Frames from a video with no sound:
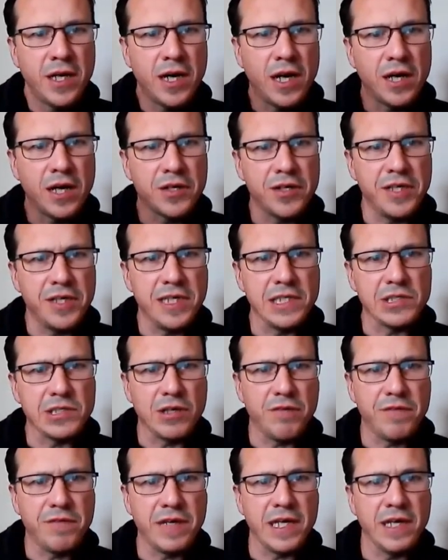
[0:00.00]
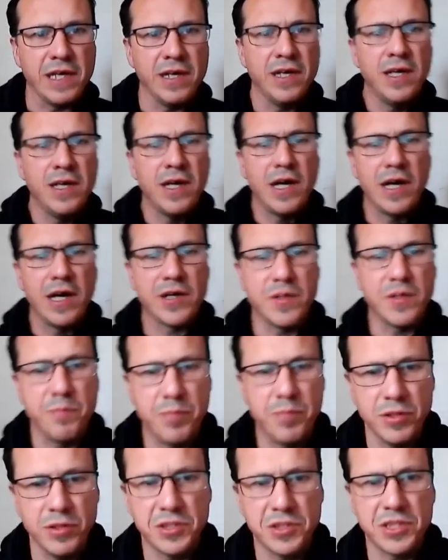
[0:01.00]
I can ease off here, I can
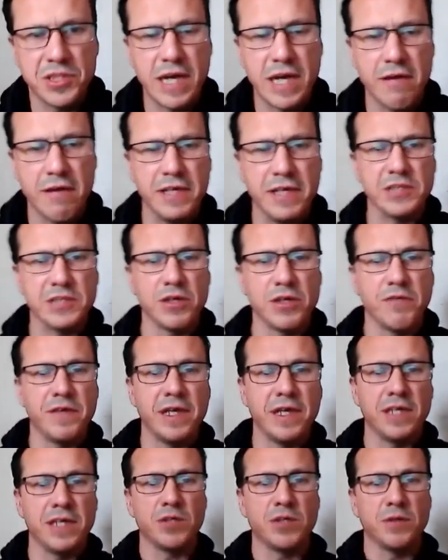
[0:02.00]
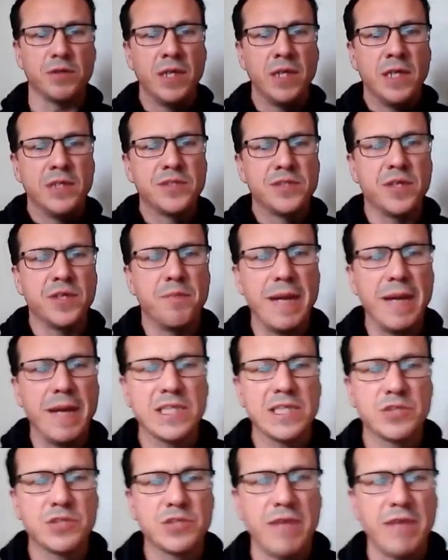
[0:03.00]
push there and ease off here to
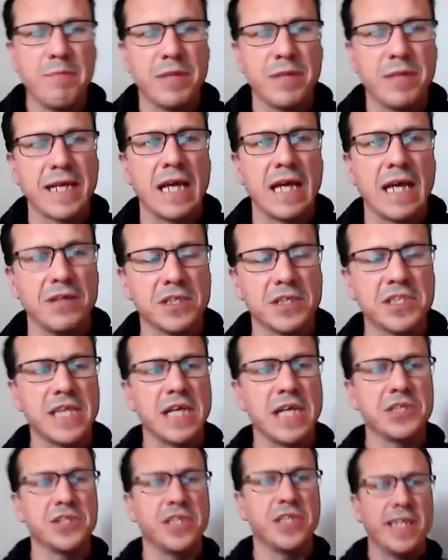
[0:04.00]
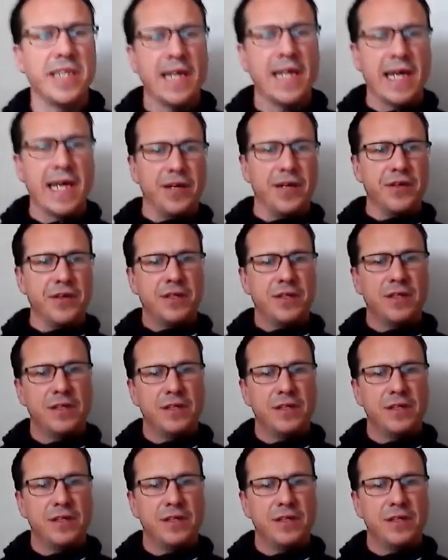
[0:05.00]
best replicate the session in hand.